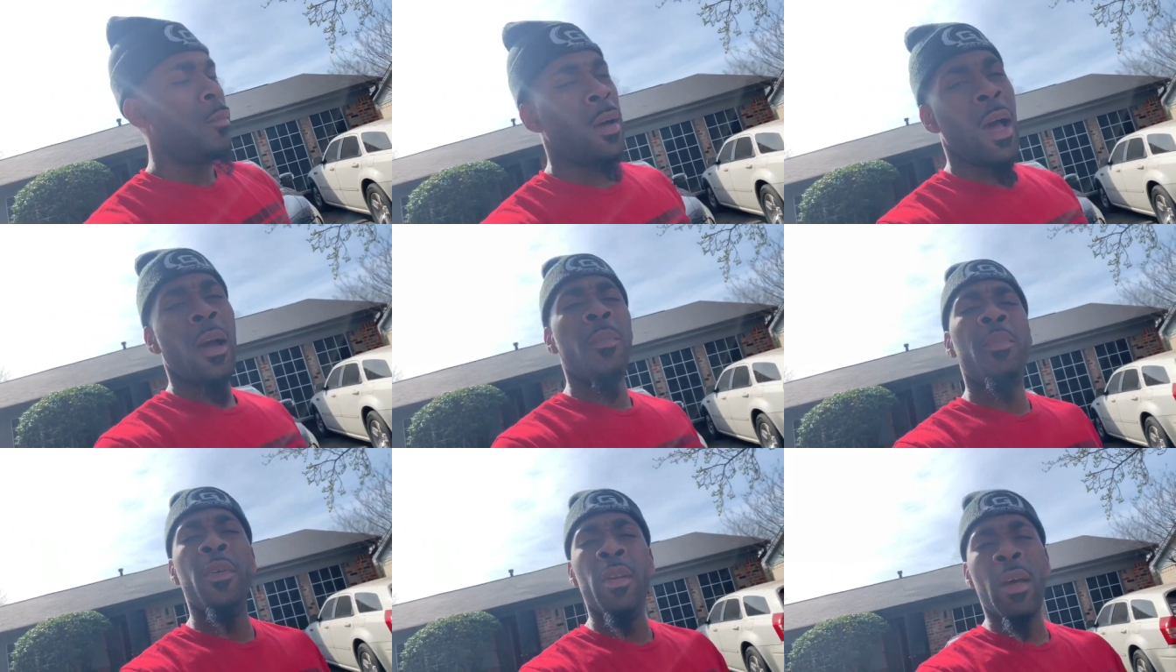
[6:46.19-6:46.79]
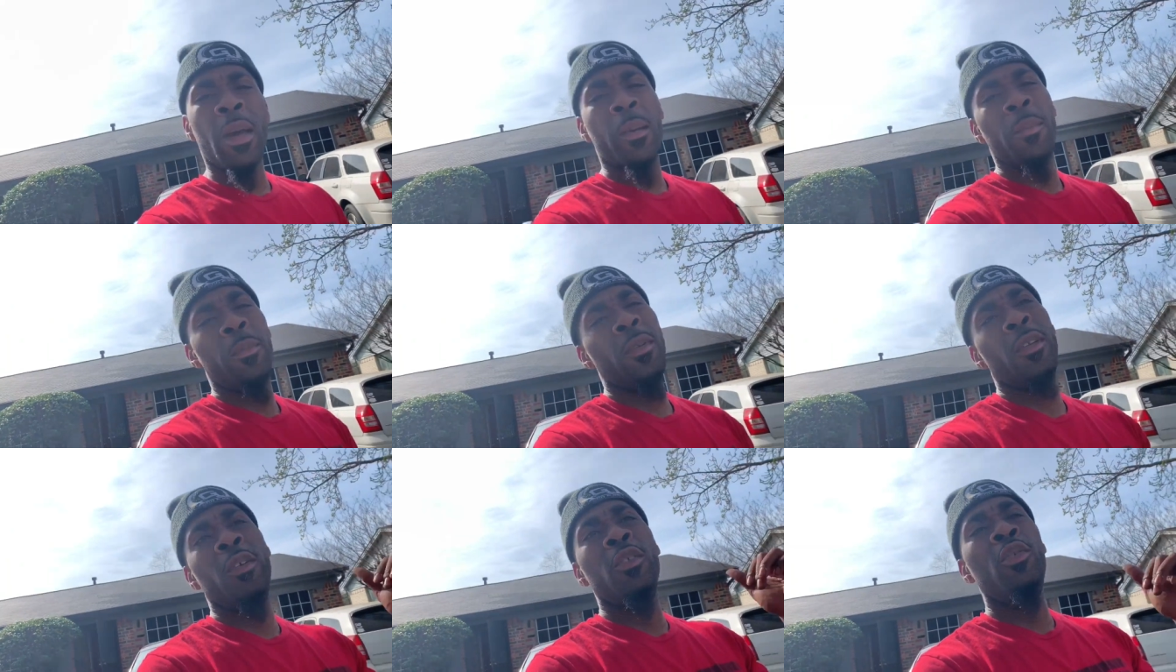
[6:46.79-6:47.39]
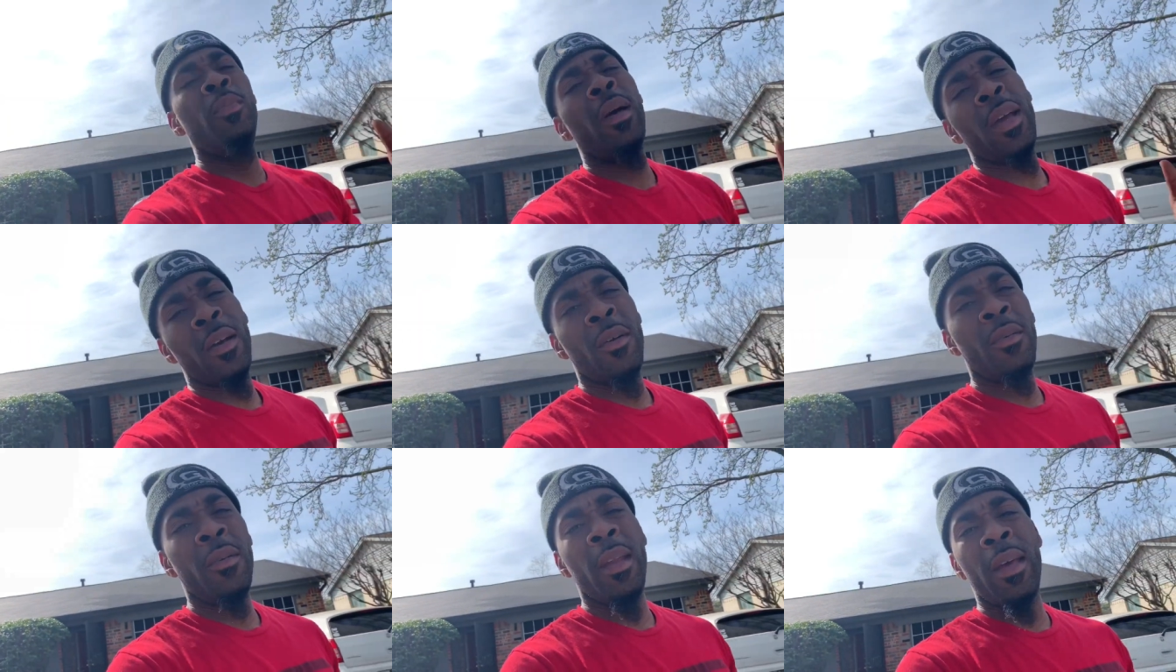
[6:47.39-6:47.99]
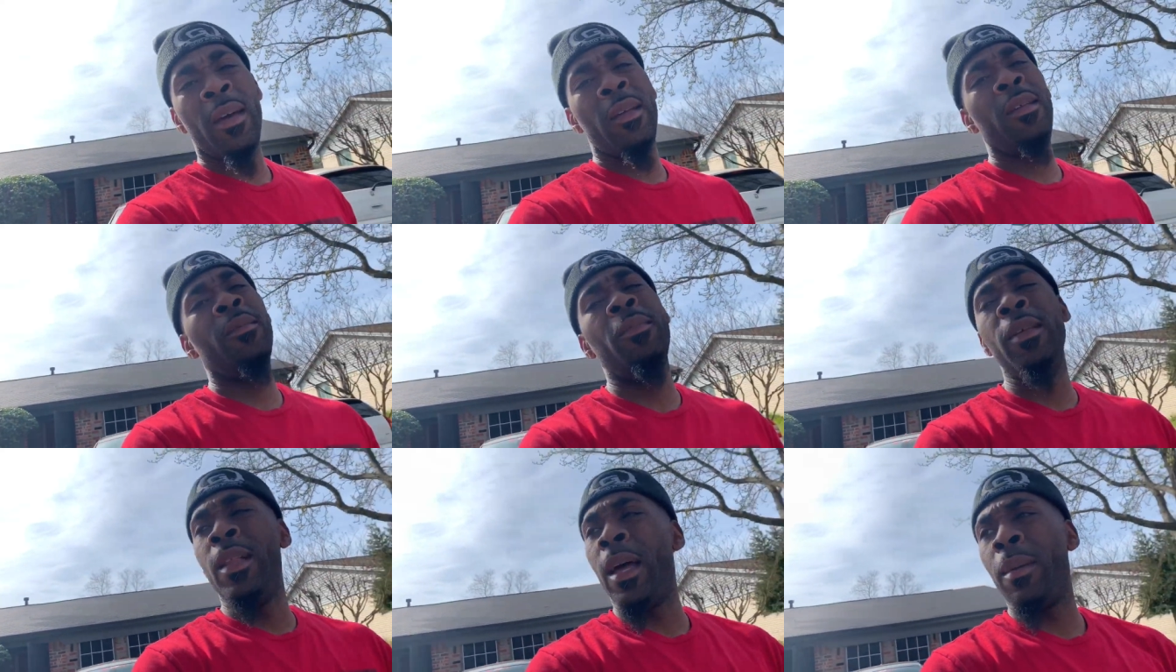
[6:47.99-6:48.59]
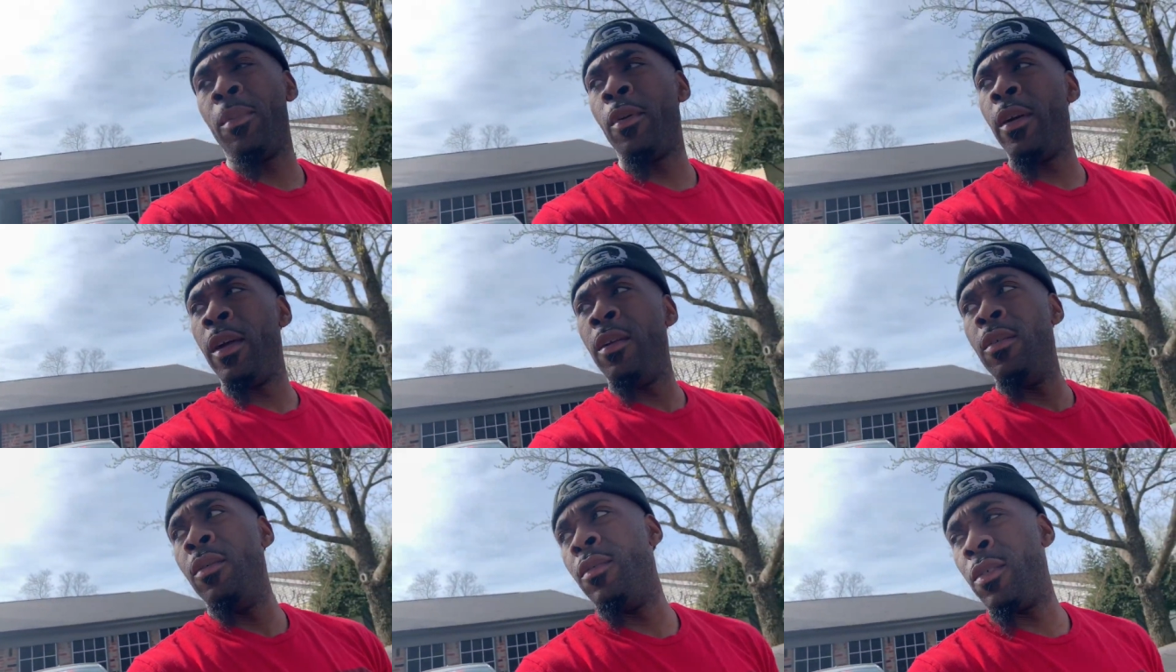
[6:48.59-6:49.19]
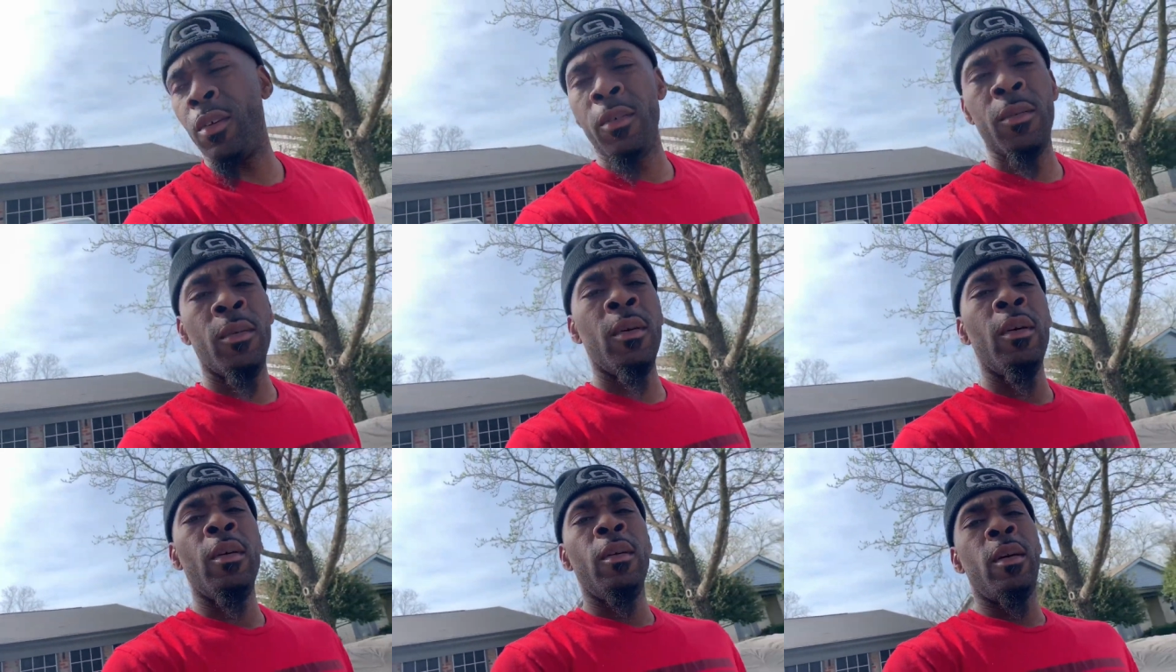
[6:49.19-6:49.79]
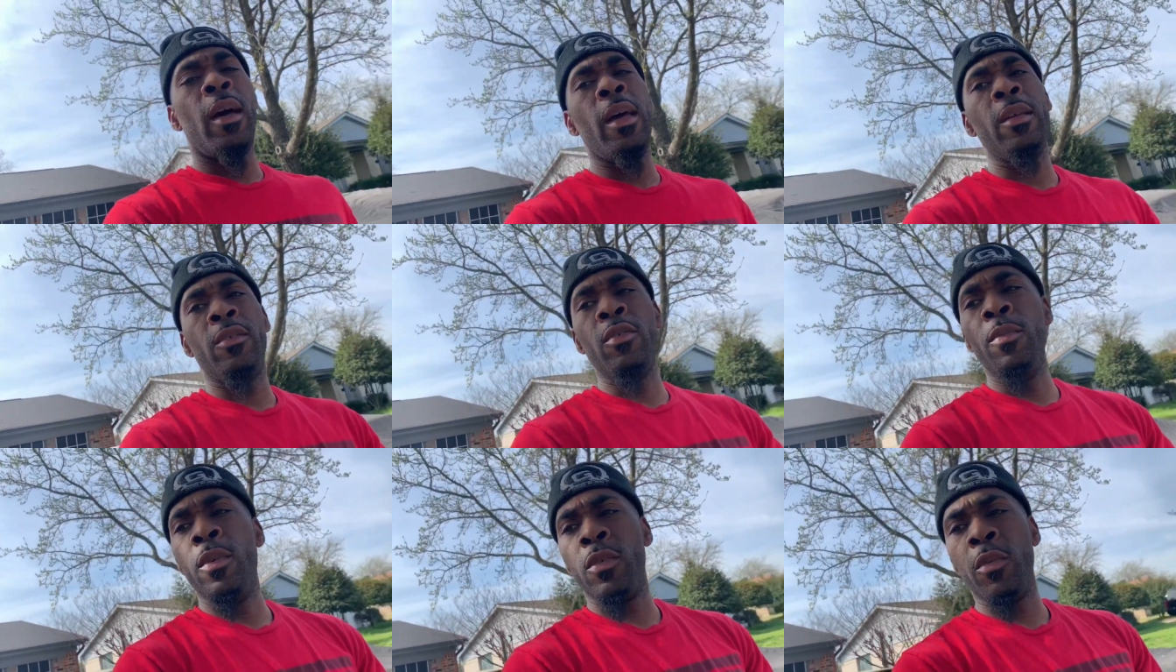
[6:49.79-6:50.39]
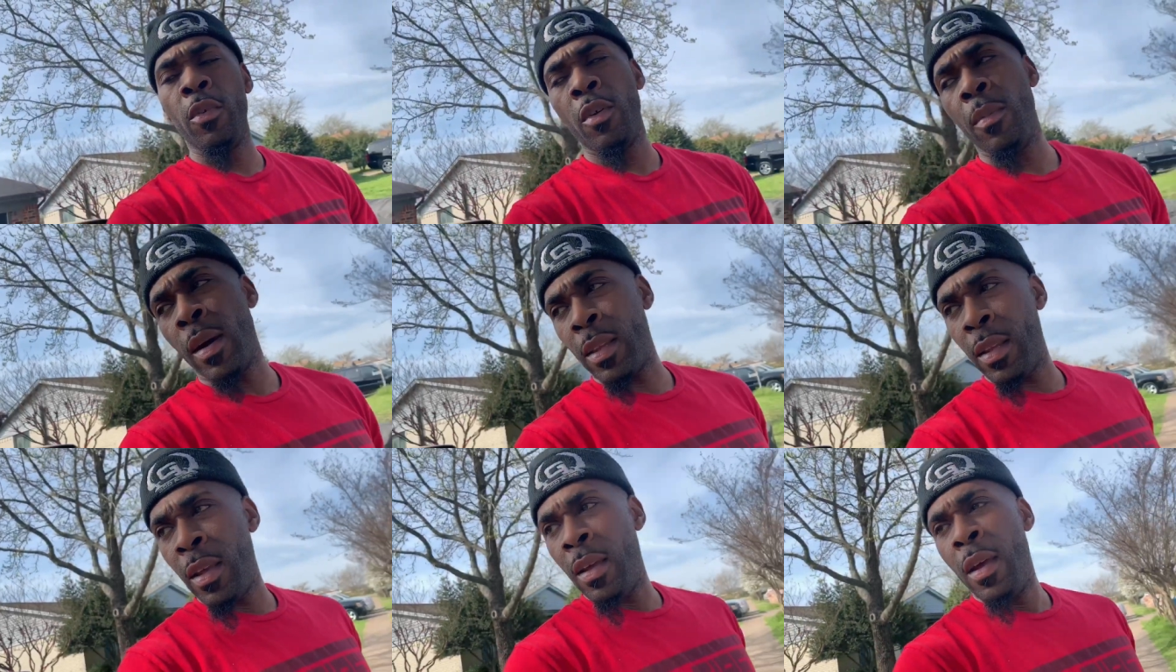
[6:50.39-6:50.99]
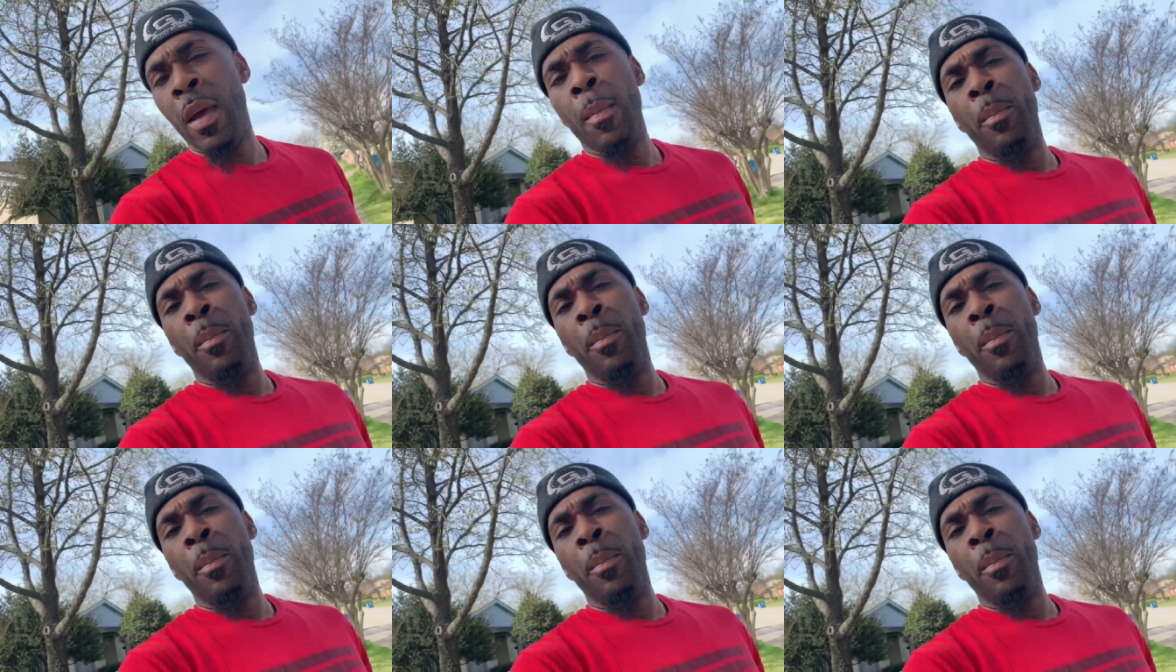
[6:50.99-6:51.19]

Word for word: I can put I can put the glue back on now and it'd be like brand new. So I ain't too much worried about that.